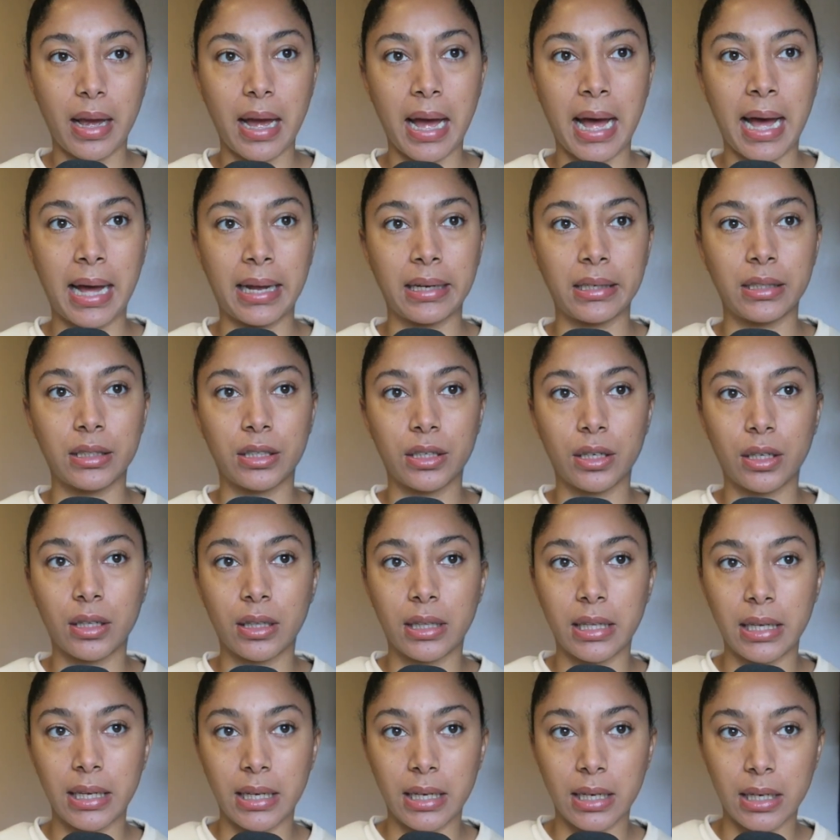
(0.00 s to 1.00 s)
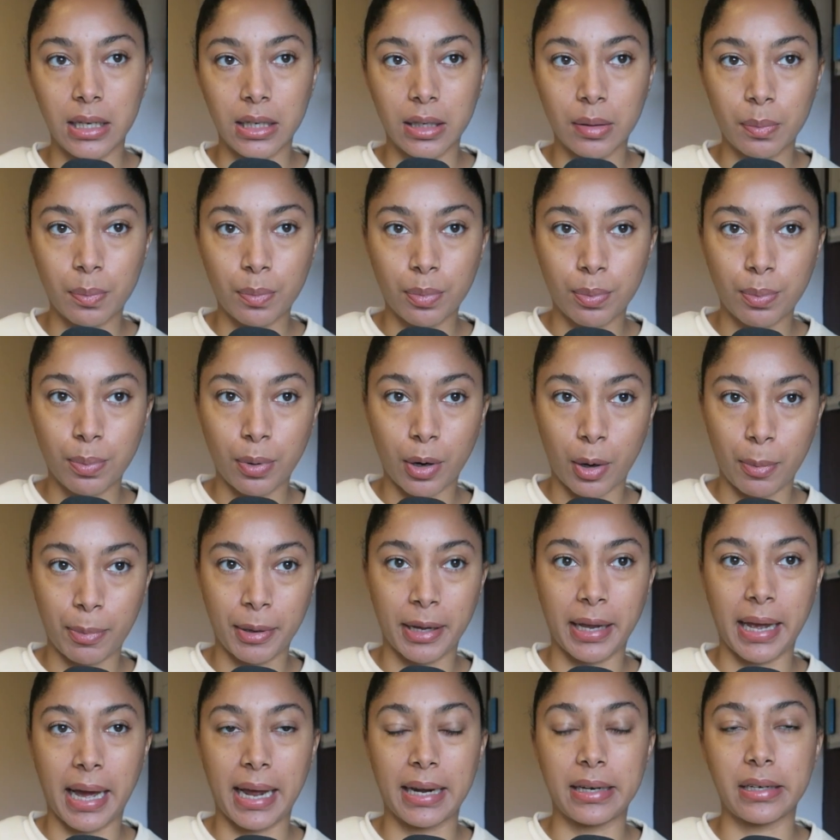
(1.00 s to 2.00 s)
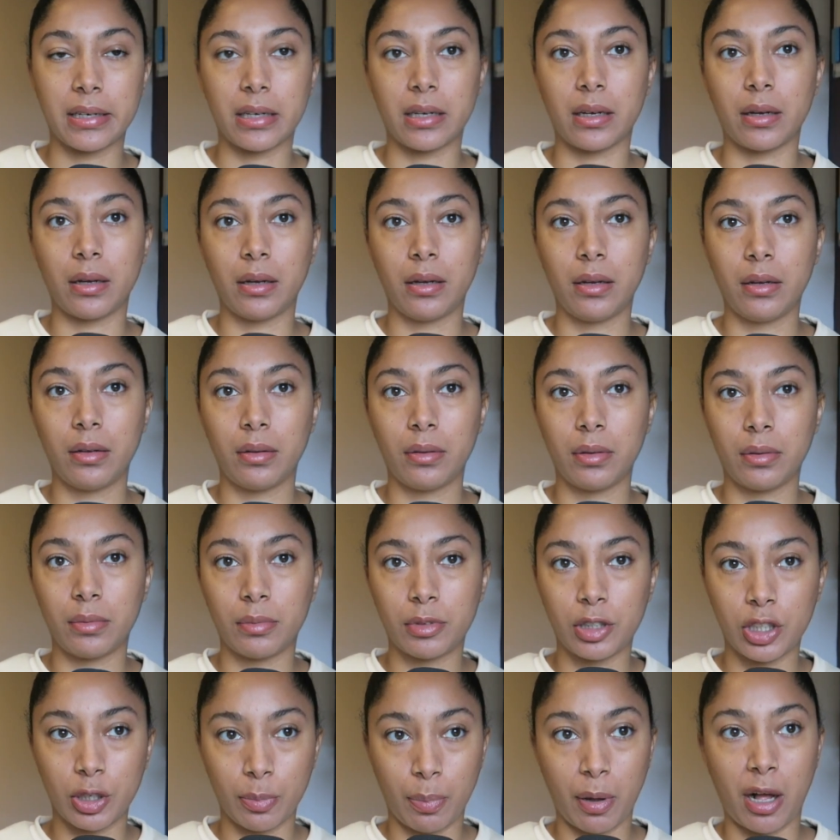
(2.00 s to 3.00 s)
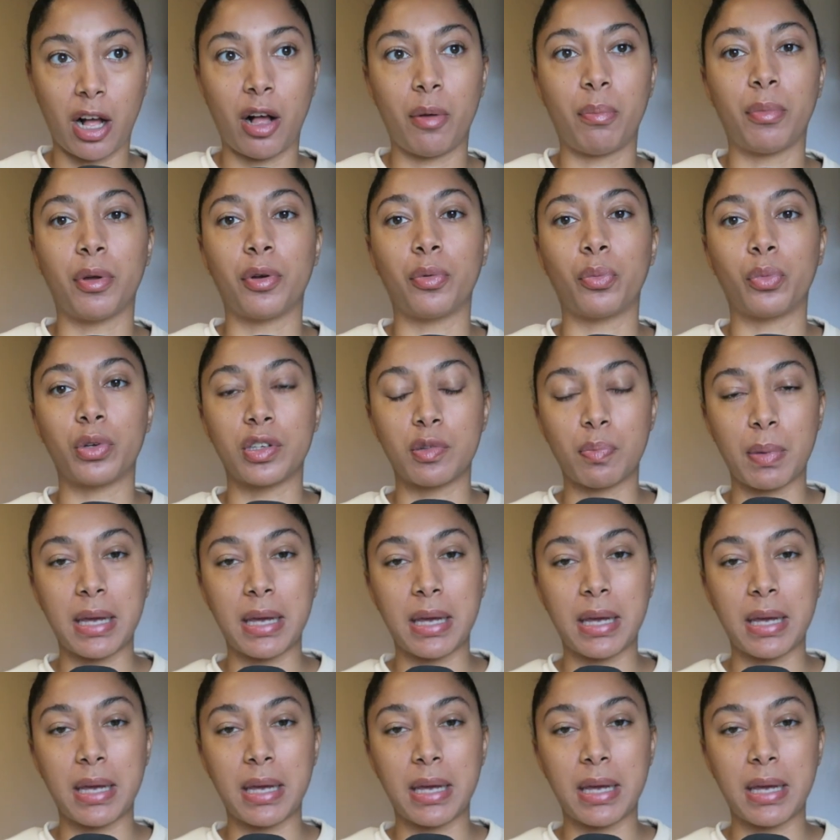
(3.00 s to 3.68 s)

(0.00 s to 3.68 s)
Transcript: And the propaganda department was